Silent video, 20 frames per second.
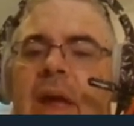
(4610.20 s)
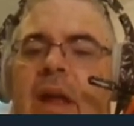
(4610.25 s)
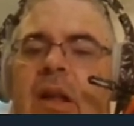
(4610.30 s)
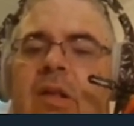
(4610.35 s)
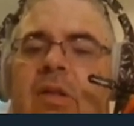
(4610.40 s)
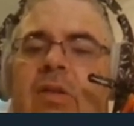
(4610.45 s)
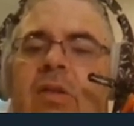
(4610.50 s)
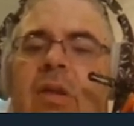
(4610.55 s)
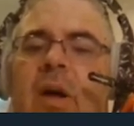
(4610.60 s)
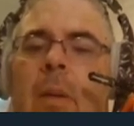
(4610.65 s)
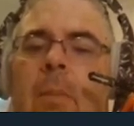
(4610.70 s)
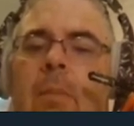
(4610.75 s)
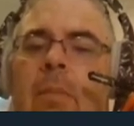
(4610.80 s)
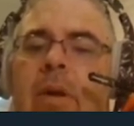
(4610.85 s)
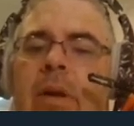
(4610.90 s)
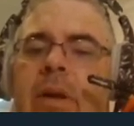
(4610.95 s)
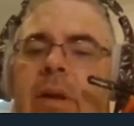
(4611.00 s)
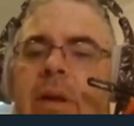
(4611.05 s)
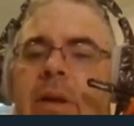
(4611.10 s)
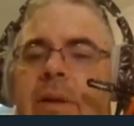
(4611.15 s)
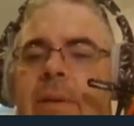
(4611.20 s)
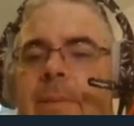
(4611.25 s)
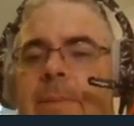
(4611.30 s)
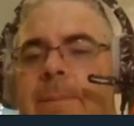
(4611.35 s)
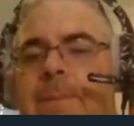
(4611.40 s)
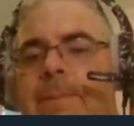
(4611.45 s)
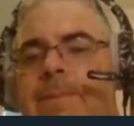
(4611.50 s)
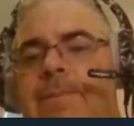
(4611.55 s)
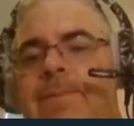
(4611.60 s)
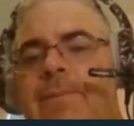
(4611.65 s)
and tumbled,
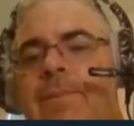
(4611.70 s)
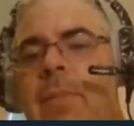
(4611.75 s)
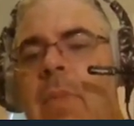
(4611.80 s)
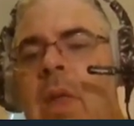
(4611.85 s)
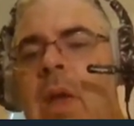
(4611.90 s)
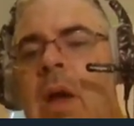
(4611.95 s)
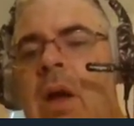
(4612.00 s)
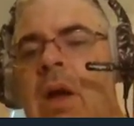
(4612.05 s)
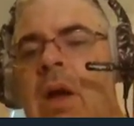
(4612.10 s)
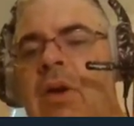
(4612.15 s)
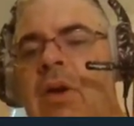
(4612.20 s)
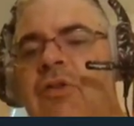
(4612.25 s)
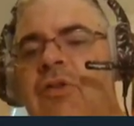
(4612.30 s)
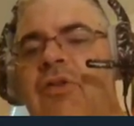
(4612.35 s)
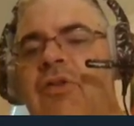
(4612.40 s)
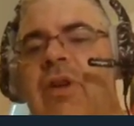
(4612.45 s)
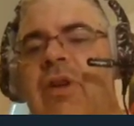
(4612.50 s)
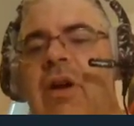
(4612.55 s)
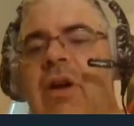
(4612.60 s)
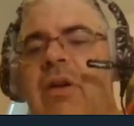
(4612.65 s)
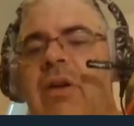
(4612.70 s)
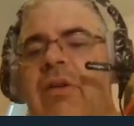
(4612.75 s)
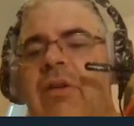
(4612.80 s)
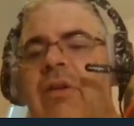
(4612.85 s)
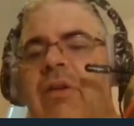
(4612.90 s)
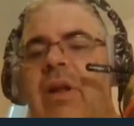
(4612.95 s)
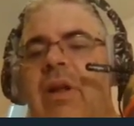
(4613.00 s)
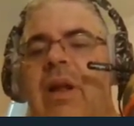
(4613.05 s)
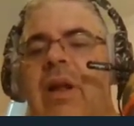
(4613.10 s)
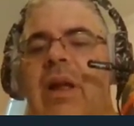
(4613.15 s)
sheared as
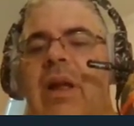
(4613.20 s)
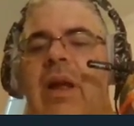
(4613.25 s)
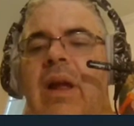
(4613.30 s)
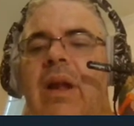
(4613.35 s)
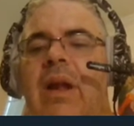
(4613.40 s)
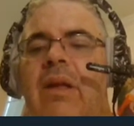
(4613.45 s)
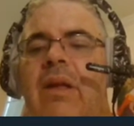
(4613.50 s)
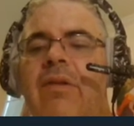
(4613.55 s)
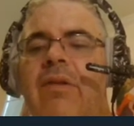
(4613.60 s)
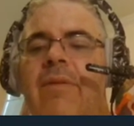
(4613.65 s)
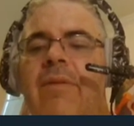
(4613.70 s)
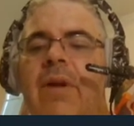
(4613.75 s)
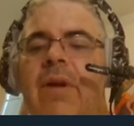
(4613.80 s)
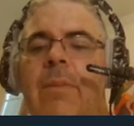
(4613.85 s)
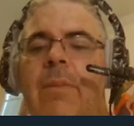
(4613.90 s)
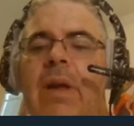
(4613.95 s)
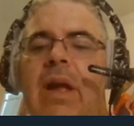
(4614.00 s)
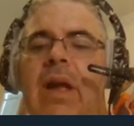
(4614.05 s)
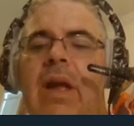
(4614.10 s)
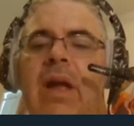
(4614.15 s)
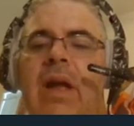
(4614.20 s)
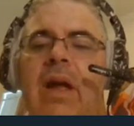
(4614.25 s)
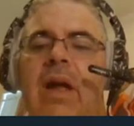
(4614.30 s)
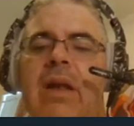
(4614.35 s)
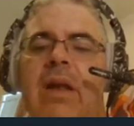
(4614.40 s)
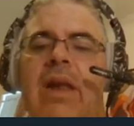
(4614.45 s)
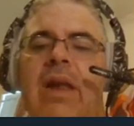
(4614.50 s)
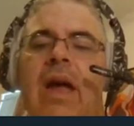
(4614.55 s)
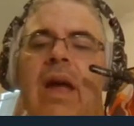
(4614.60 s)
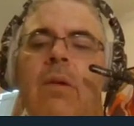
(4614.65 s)
clean as if it had been
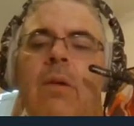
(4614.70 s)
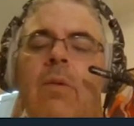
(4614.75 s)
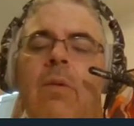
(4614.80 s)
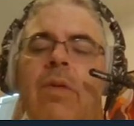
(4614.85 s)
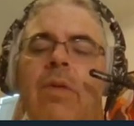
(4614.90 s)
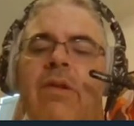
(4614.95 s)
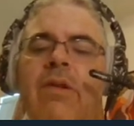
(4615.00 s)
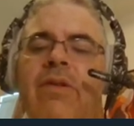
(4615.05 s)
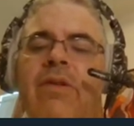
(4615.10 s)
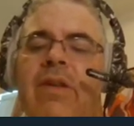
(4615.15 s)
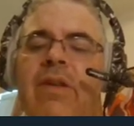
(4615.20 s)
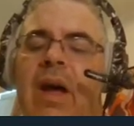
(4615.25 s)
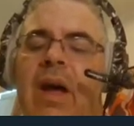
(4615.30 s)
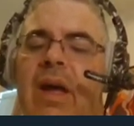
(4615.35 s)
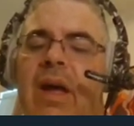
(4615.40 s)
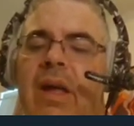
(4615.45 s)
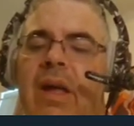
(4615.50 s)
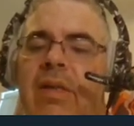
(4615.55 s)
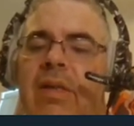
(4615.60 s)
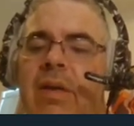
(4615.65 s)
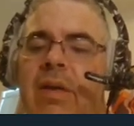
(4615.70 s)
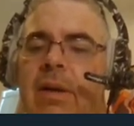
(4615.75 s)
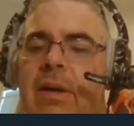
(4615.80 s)
cut down with a scythe.